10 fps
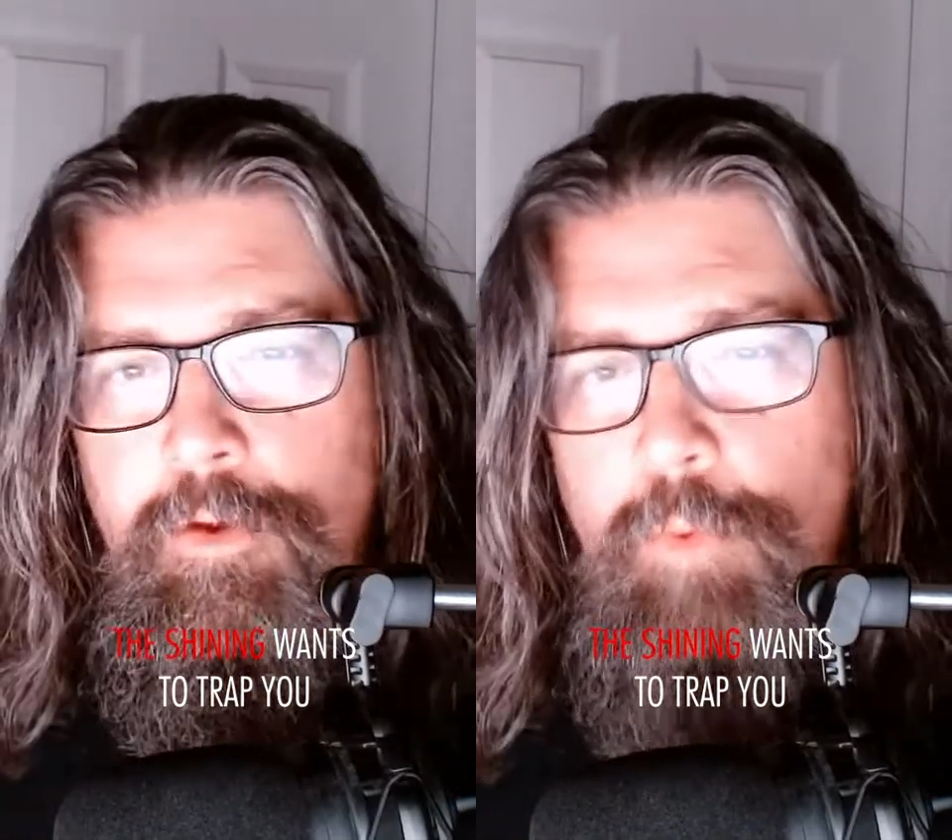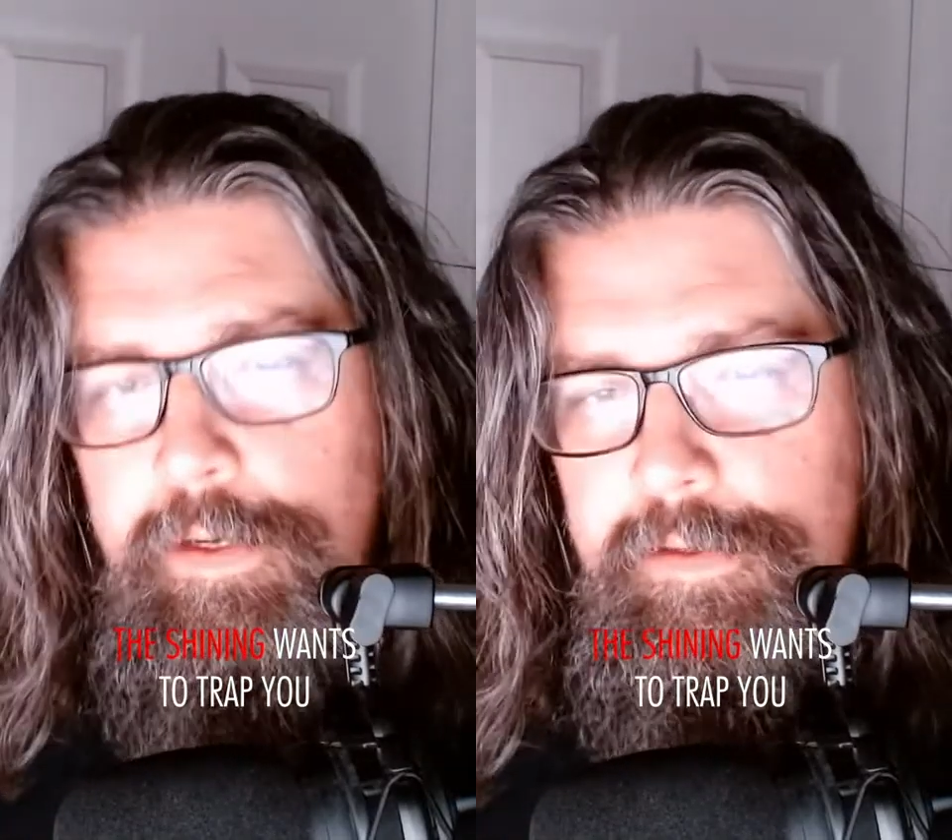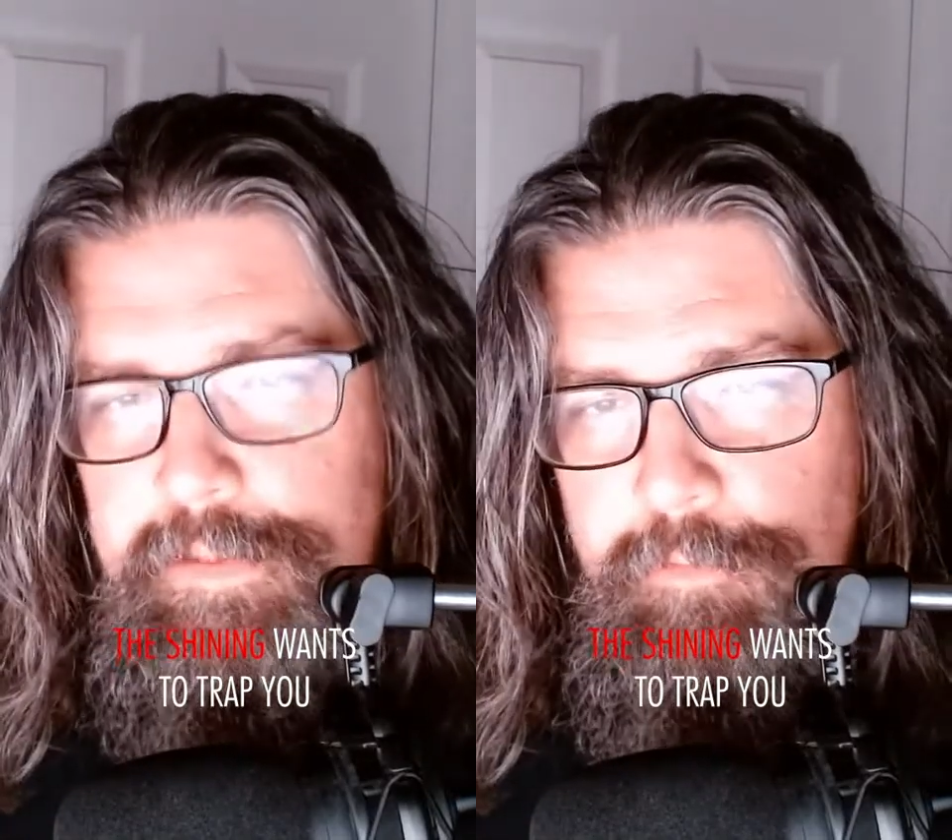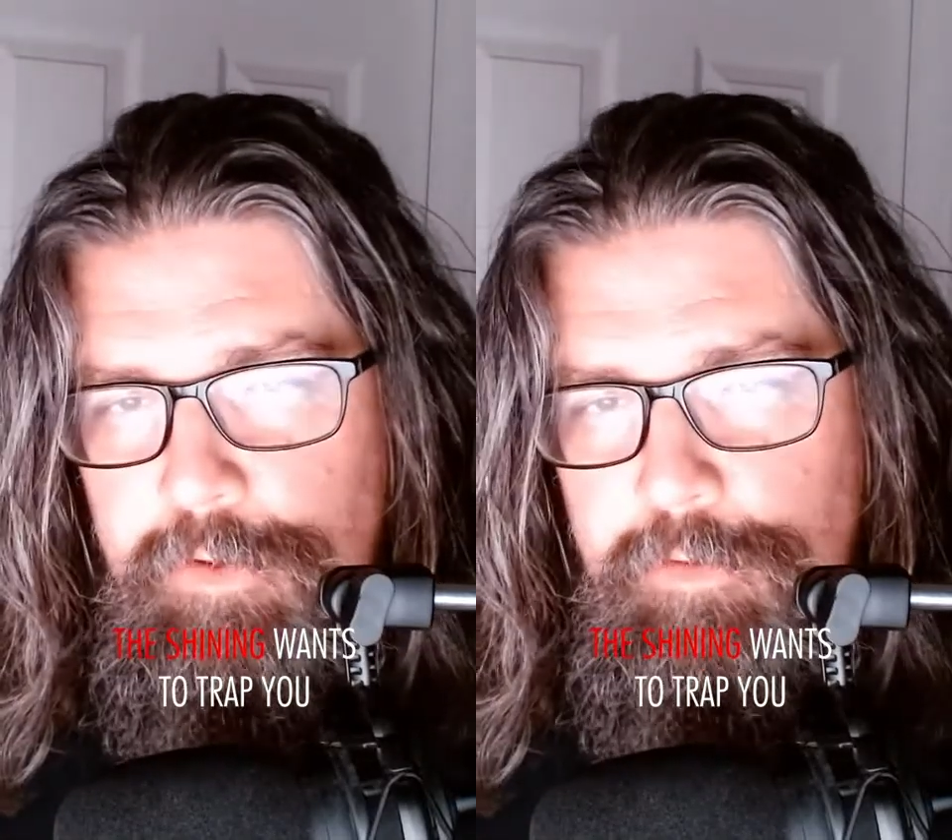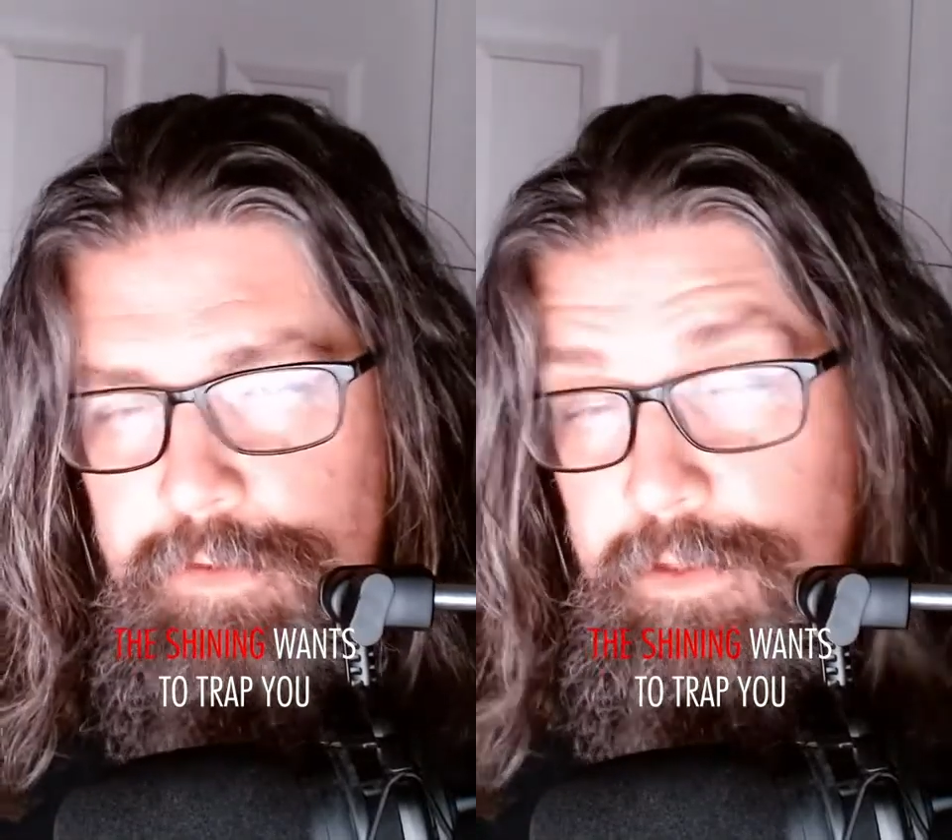Wendy is
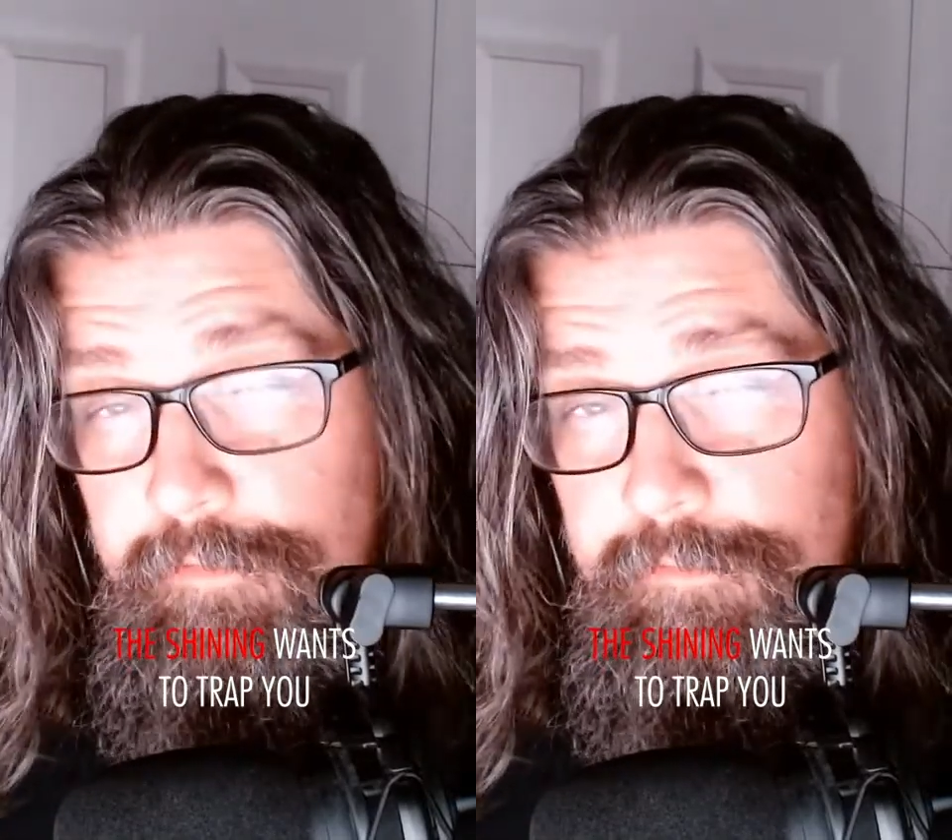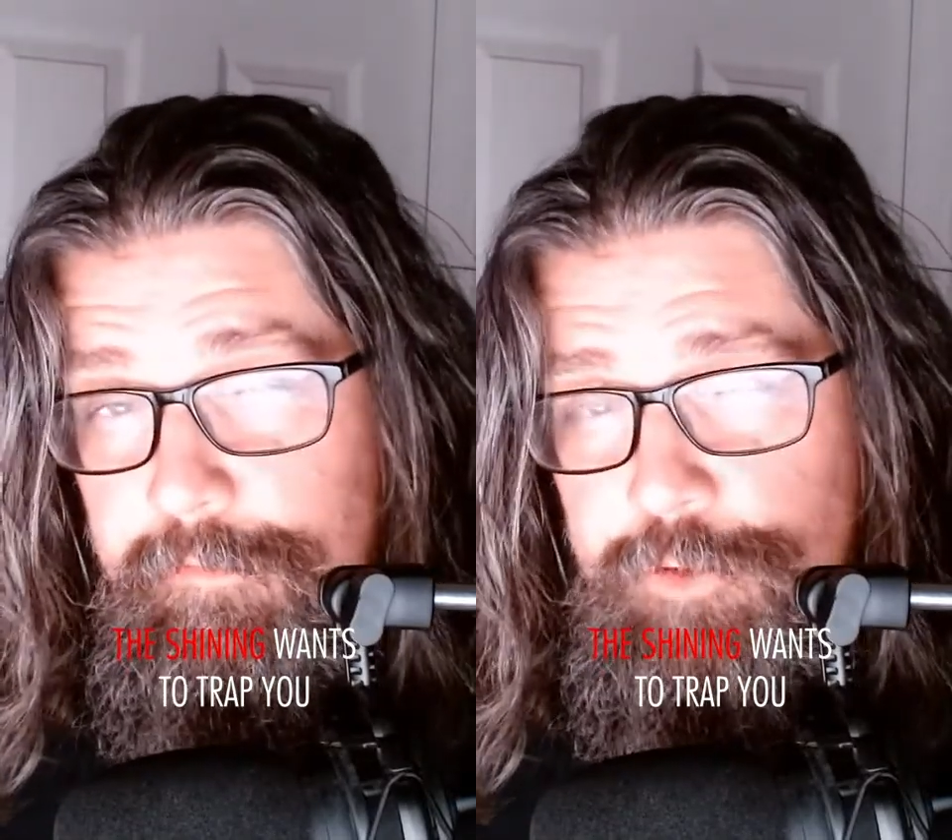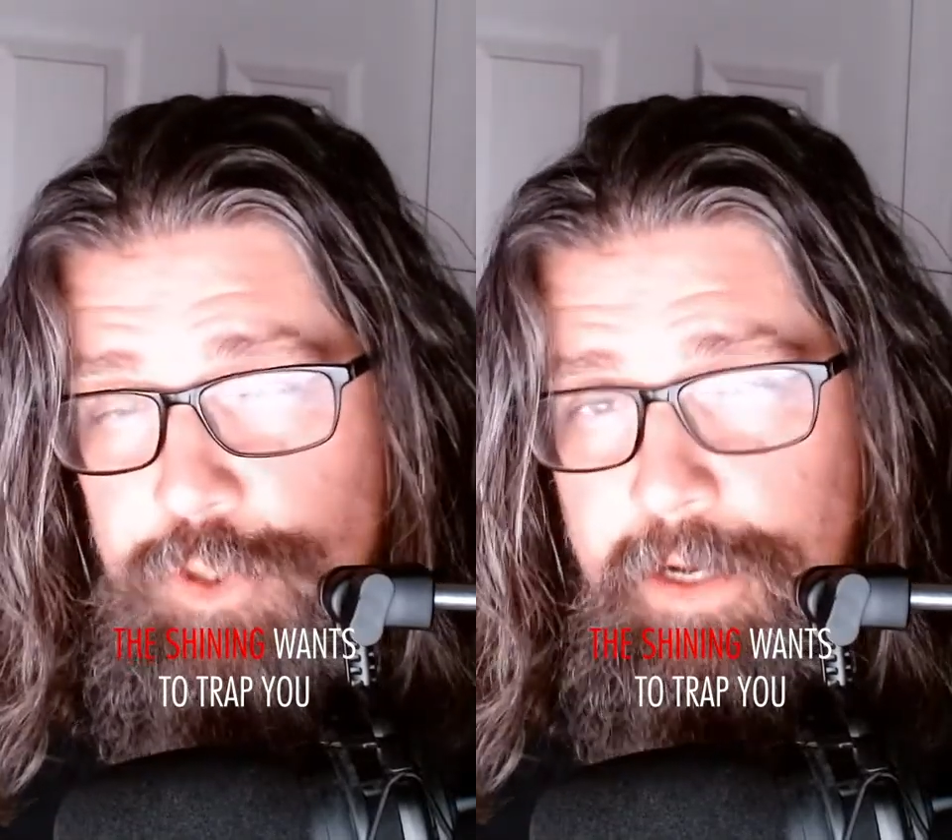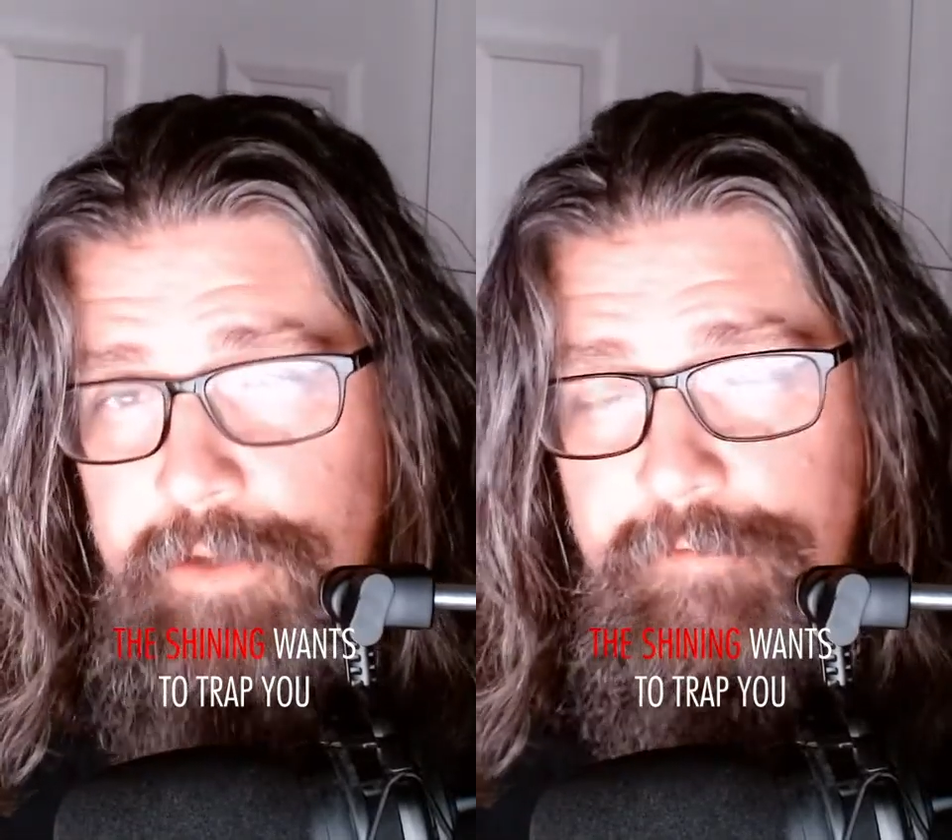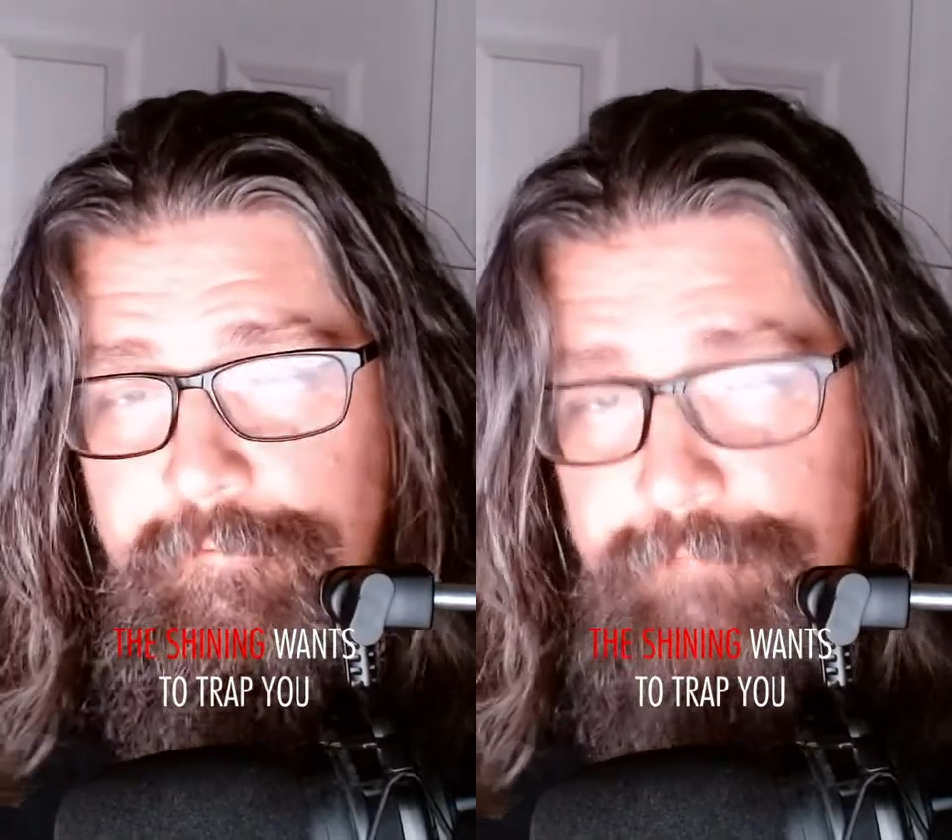someone whose love of her
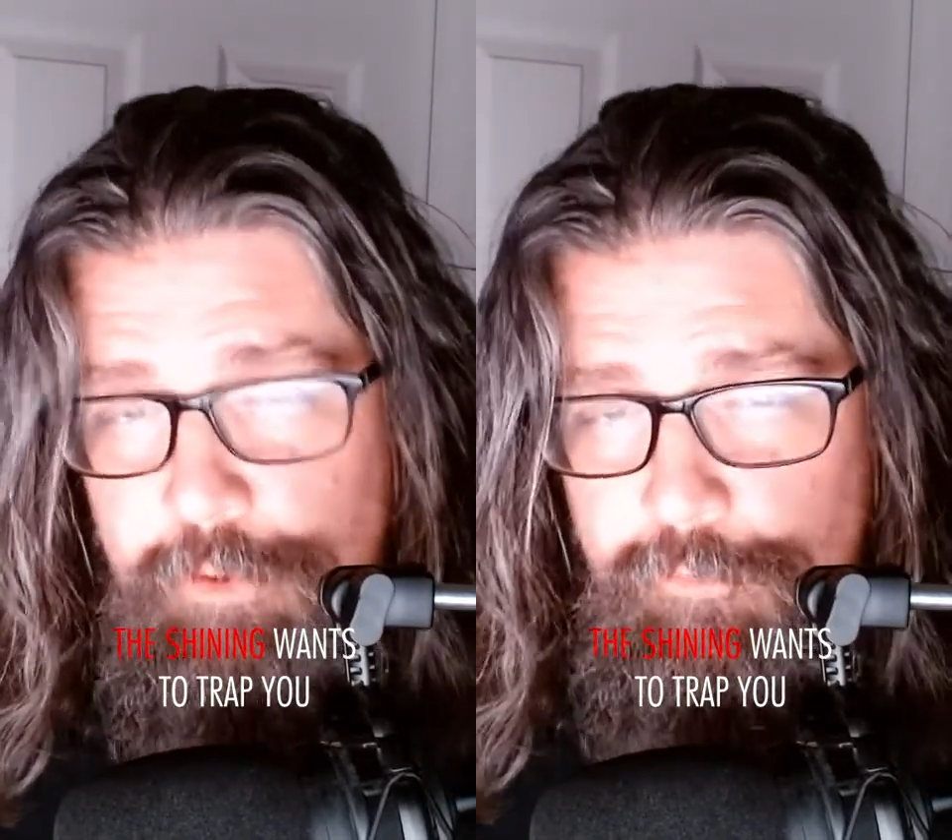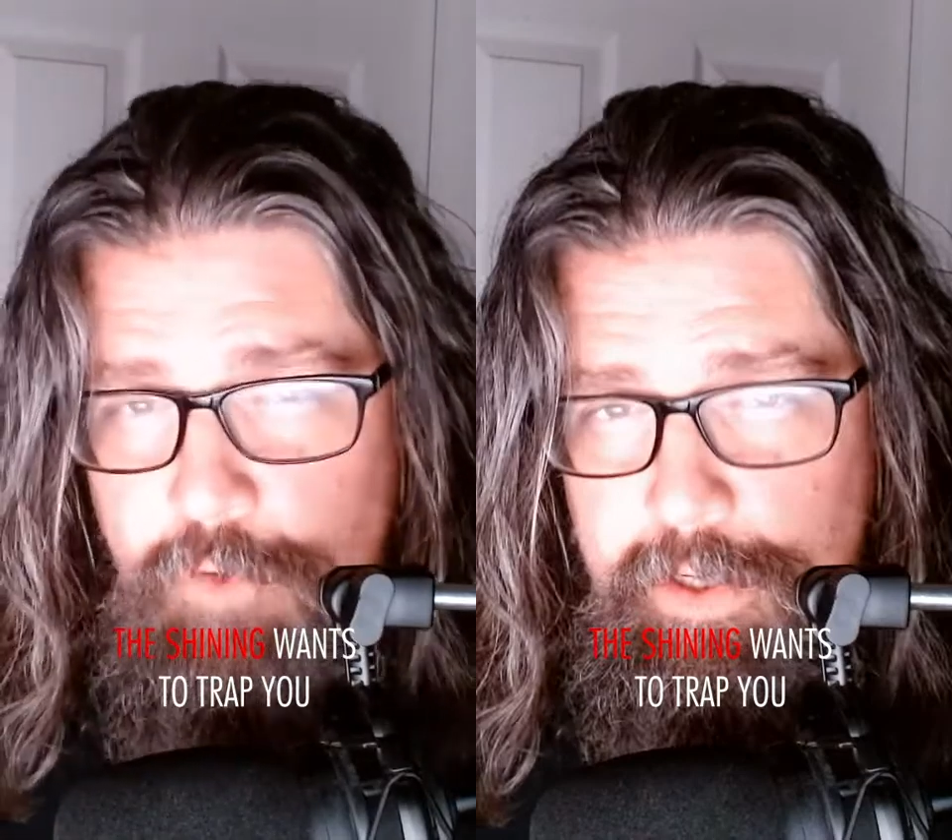child and fear of her